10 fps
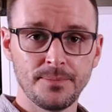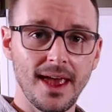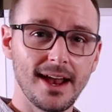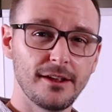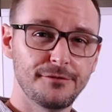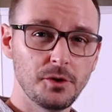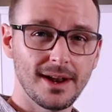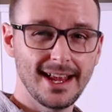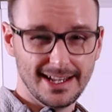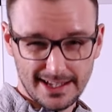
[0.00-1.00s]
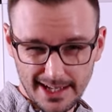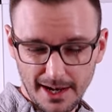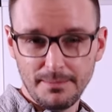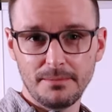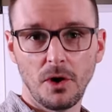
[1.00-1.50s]
And if you want to get a
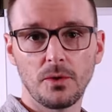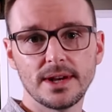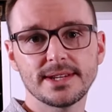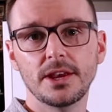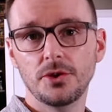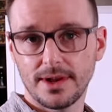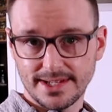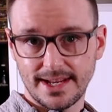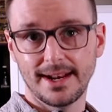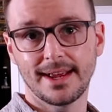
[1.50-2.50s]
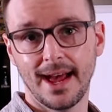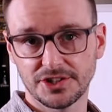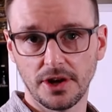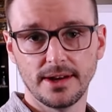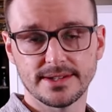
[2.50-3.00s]
little bit more risky, you can send to
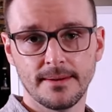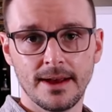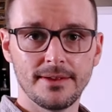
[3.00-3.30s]
catch-alls.